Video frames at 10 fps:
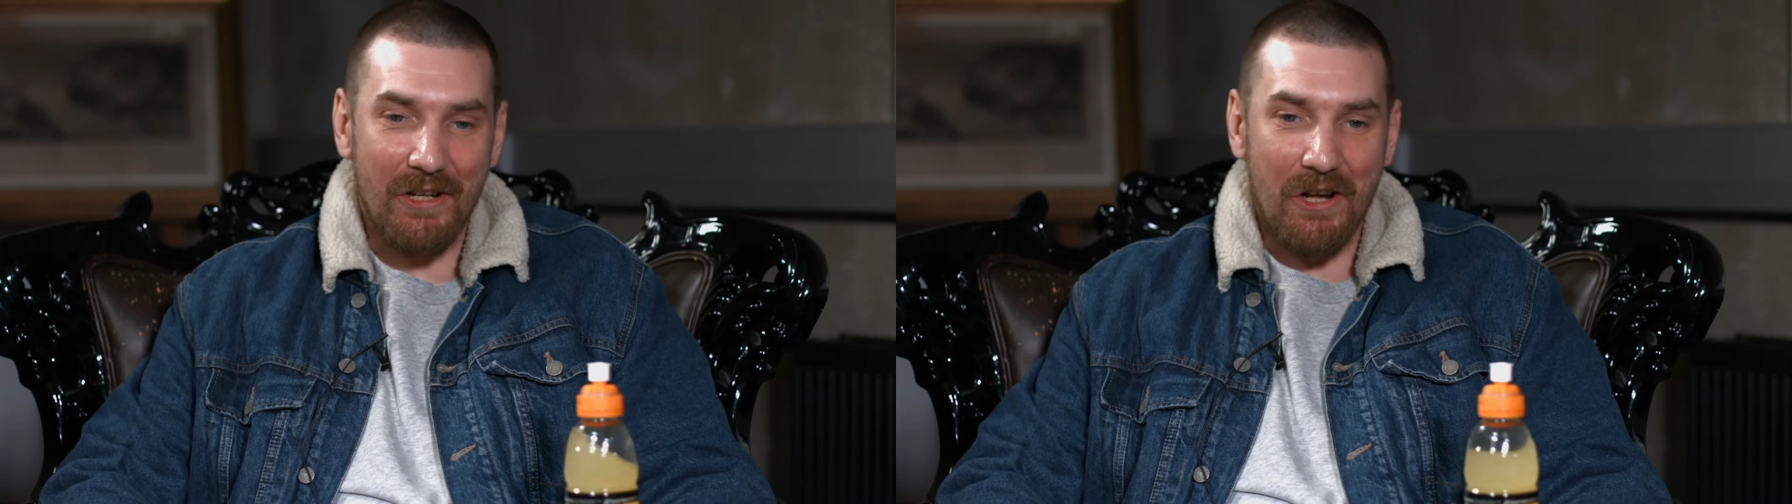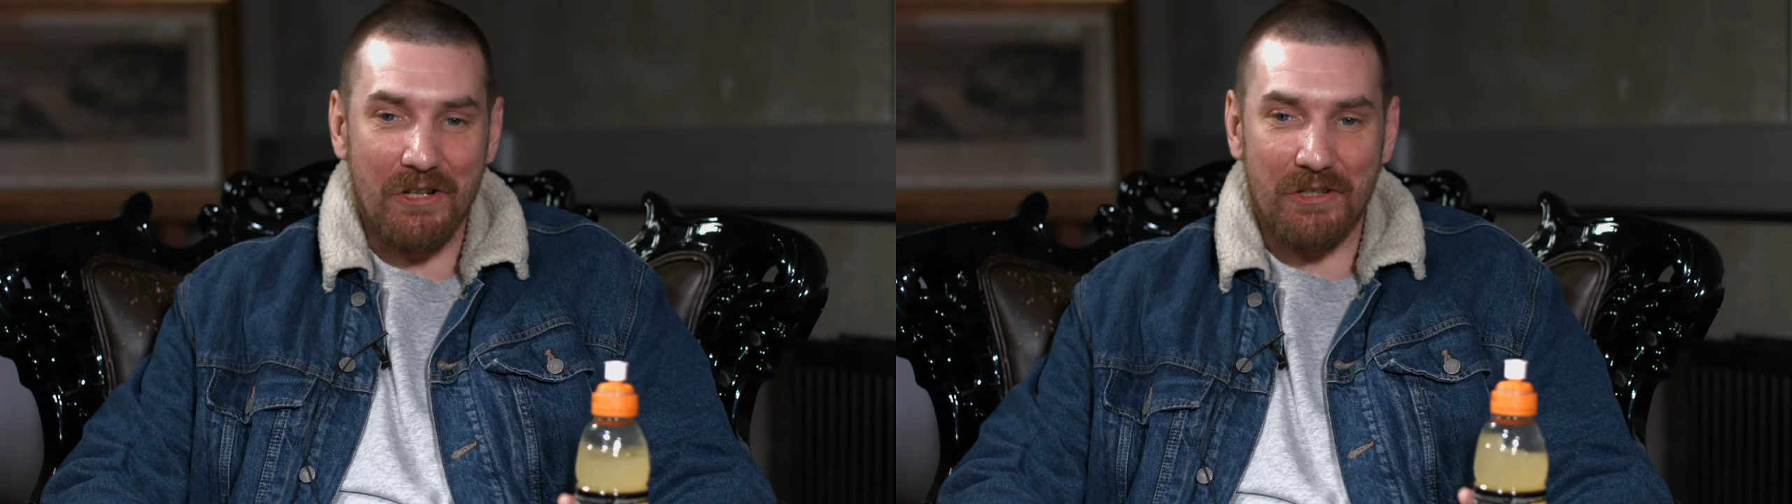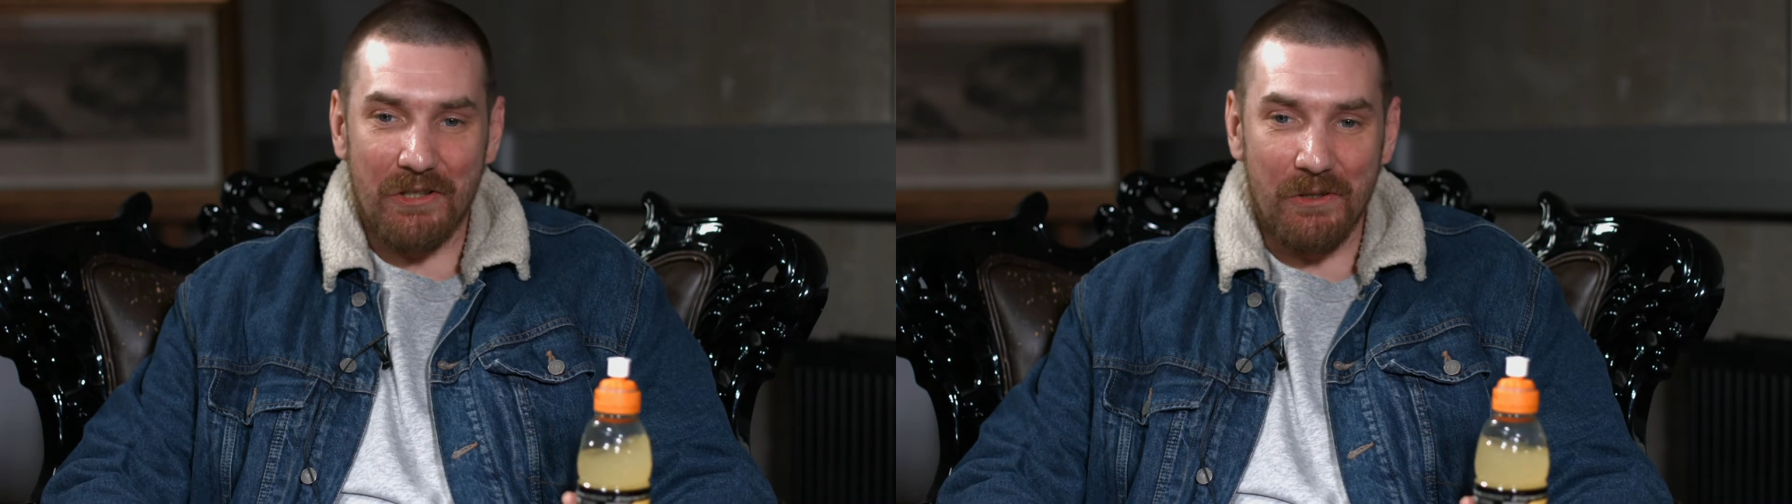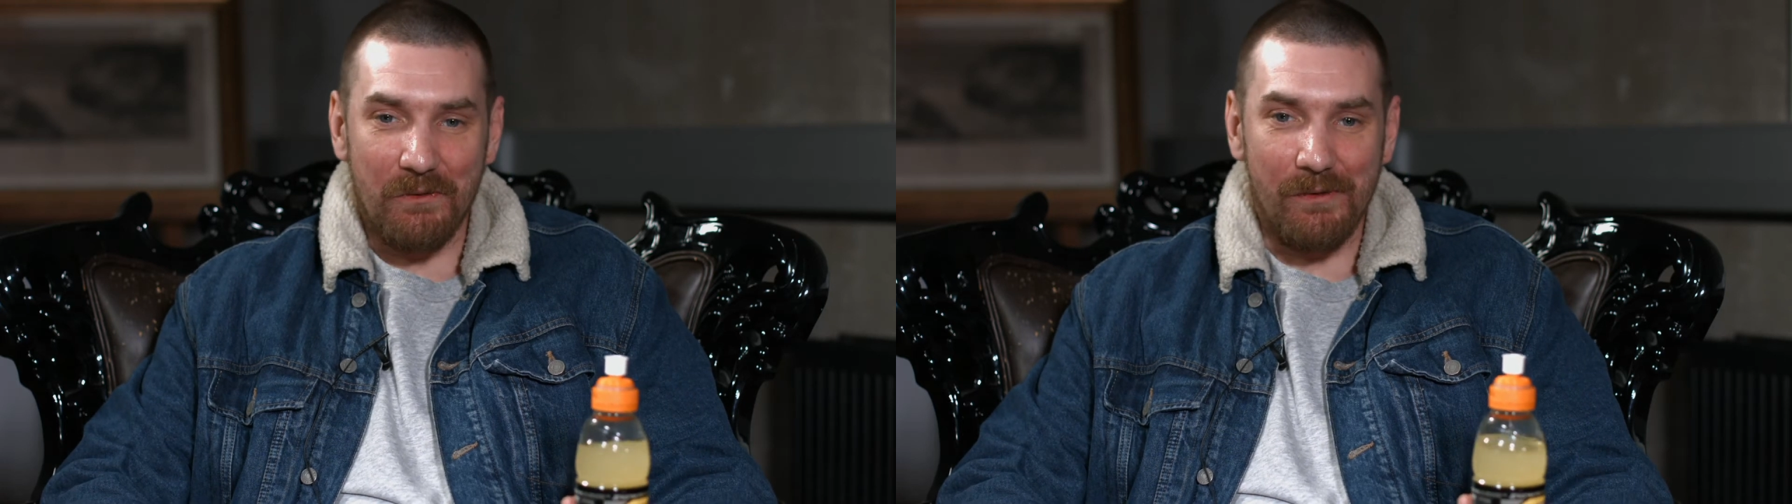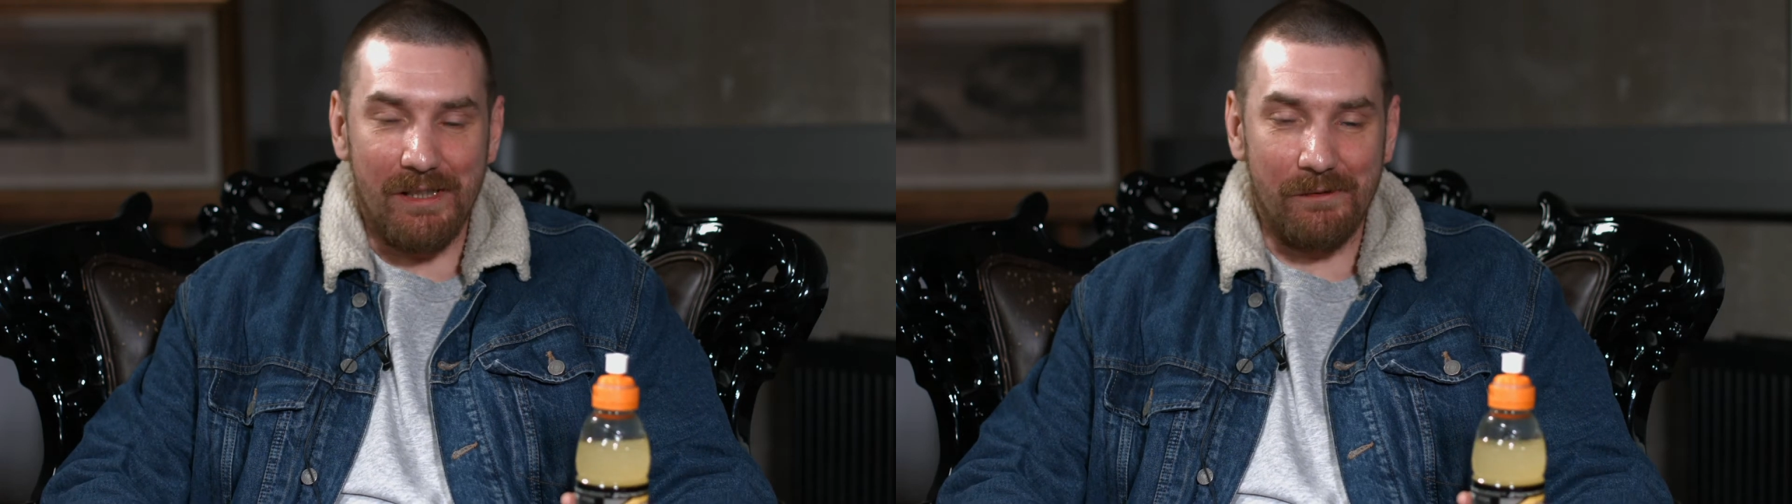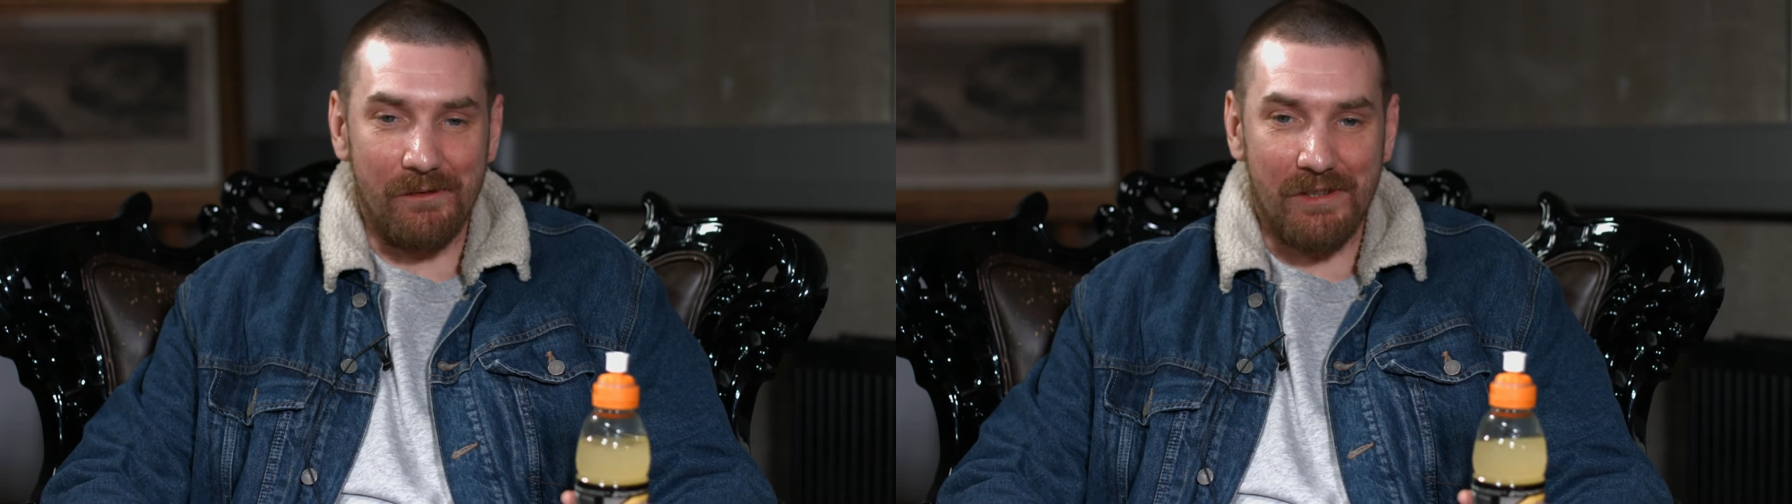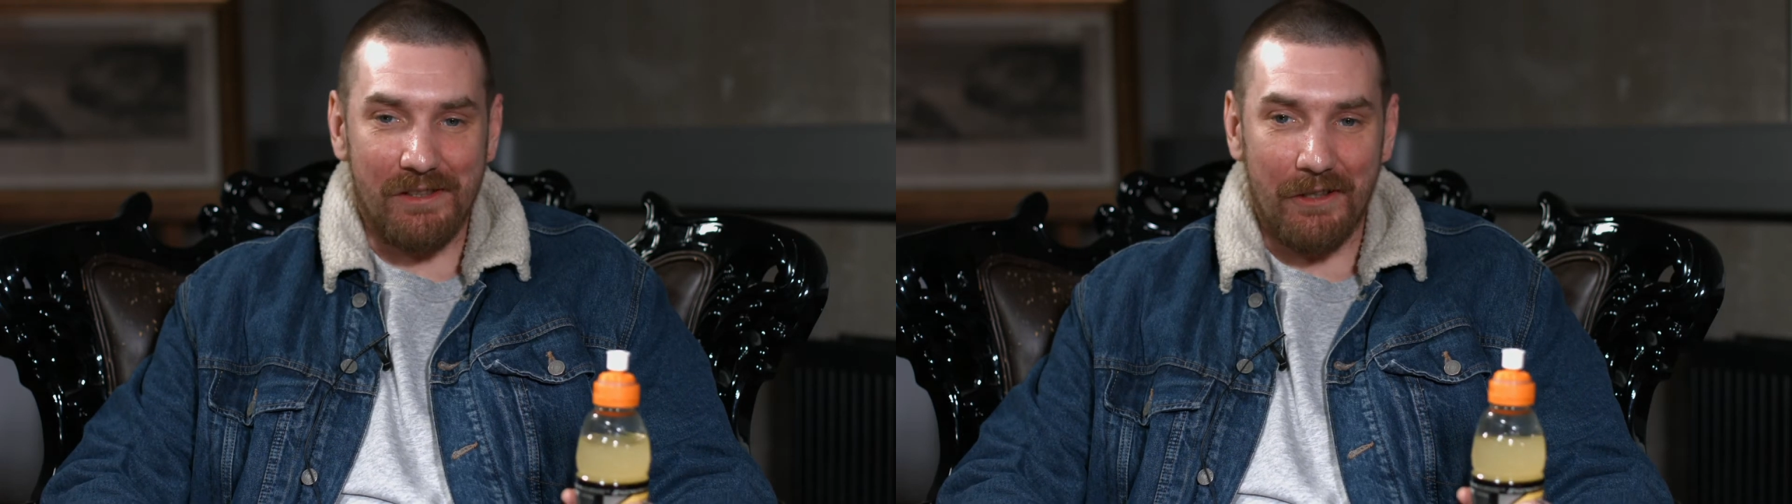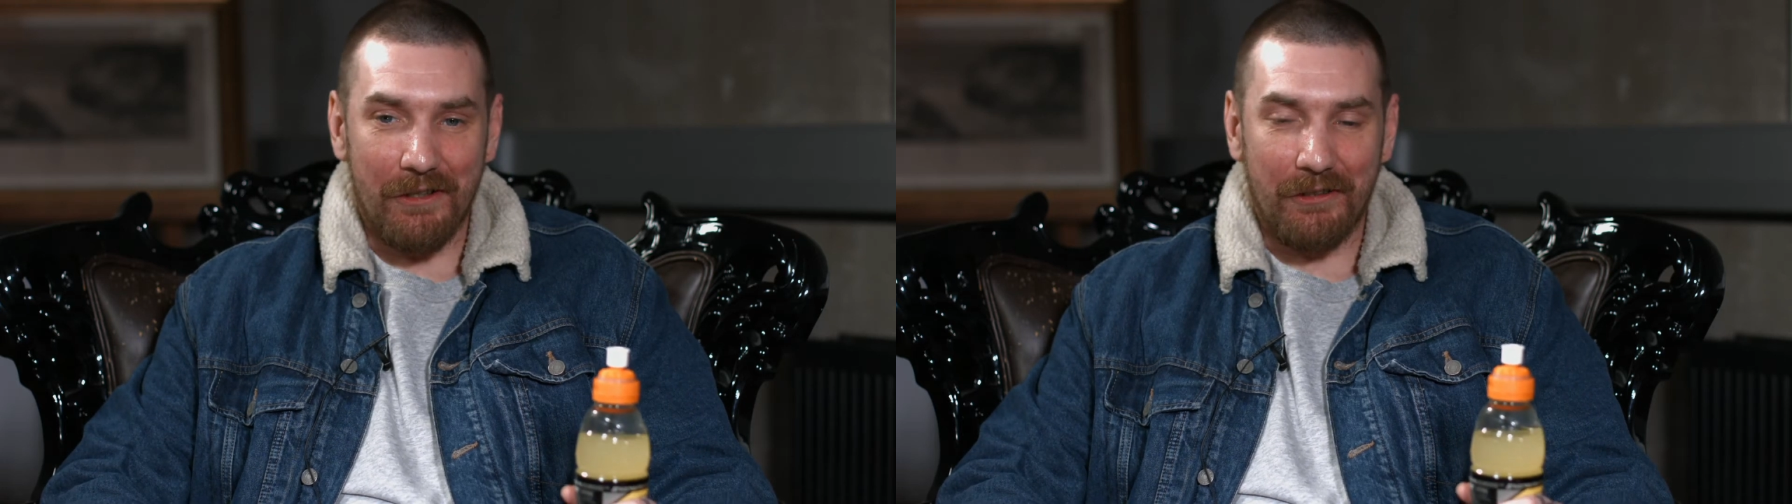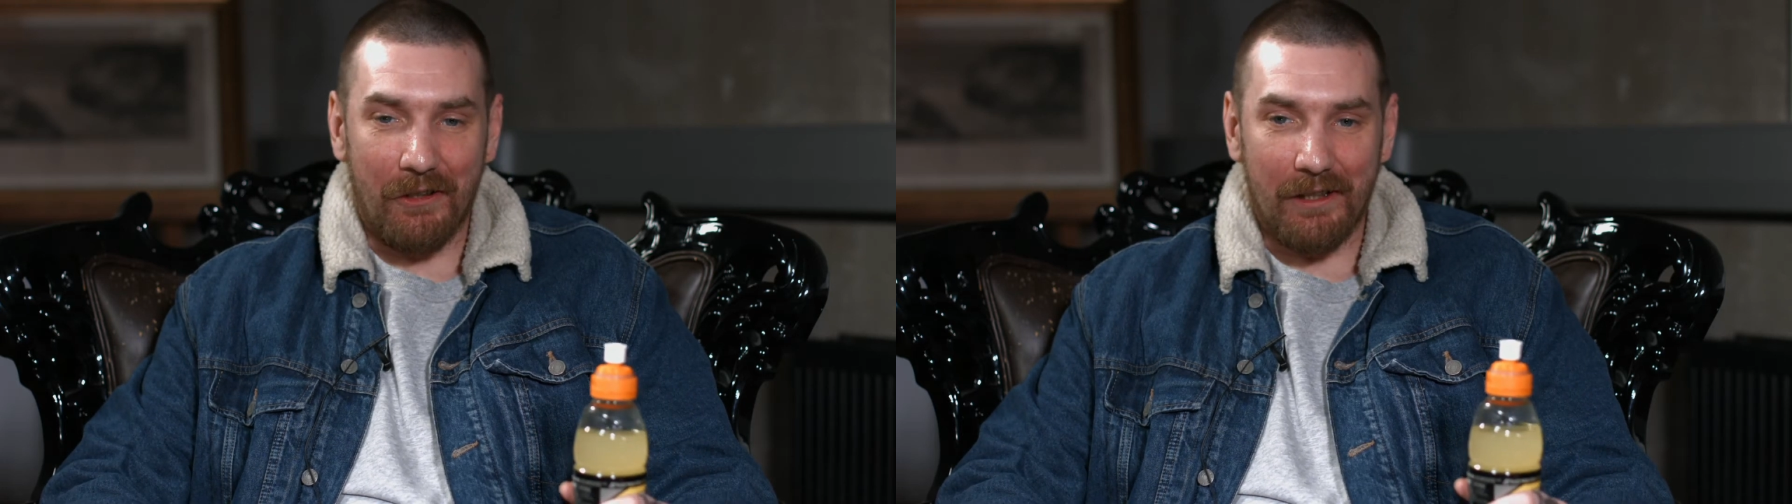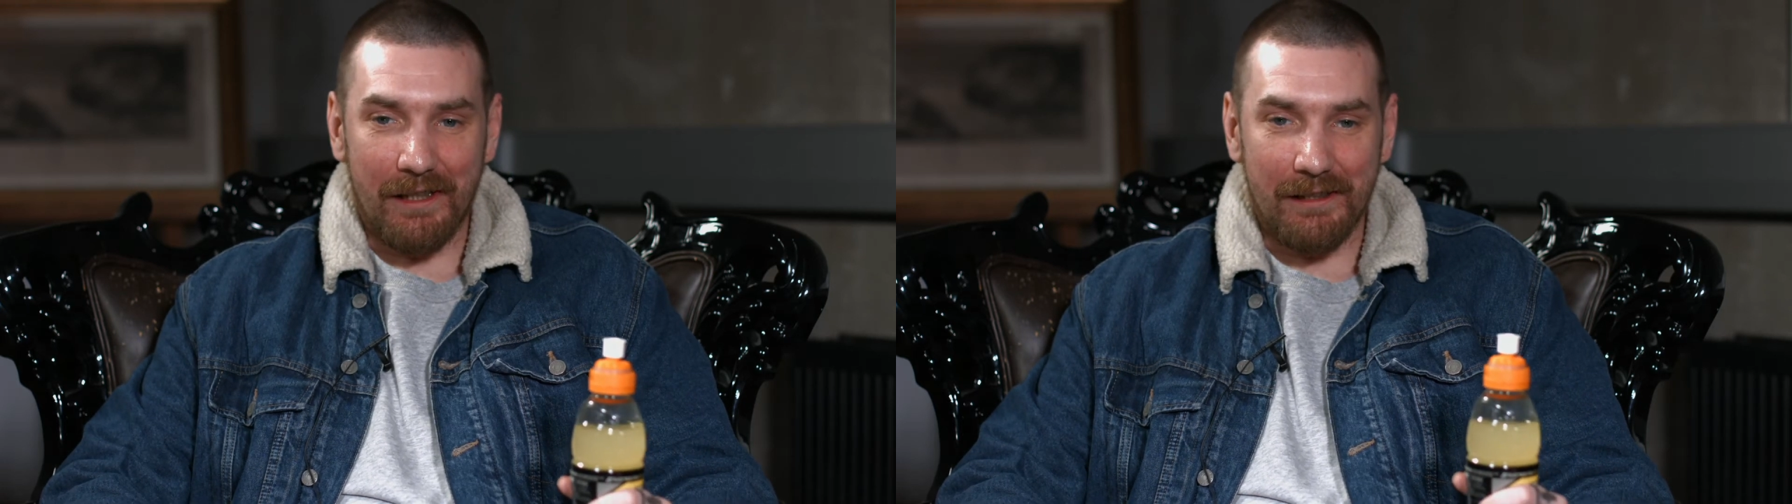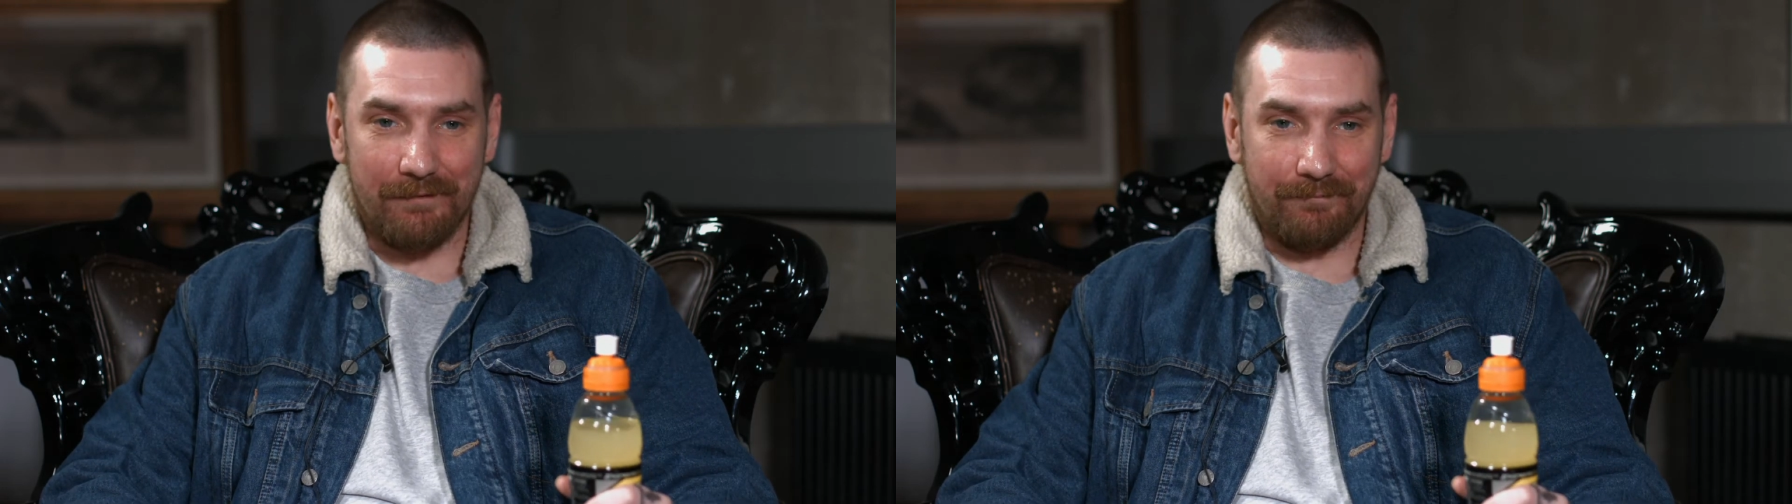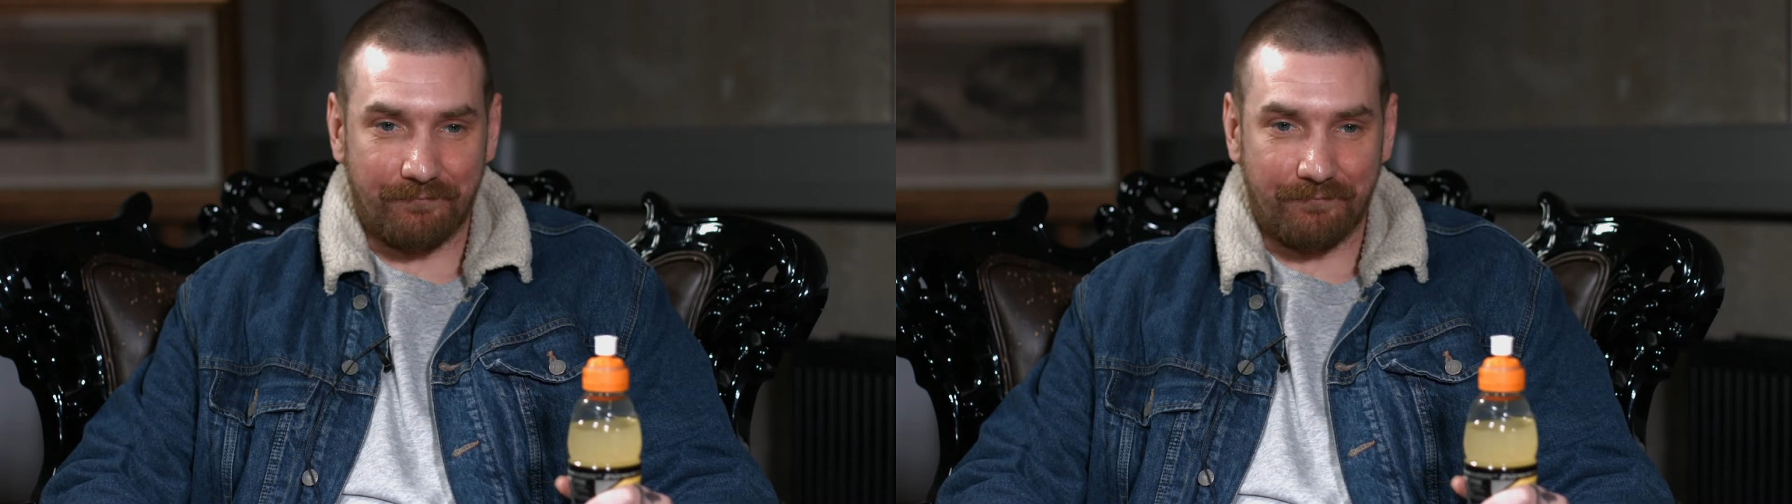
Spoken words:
So we started talking,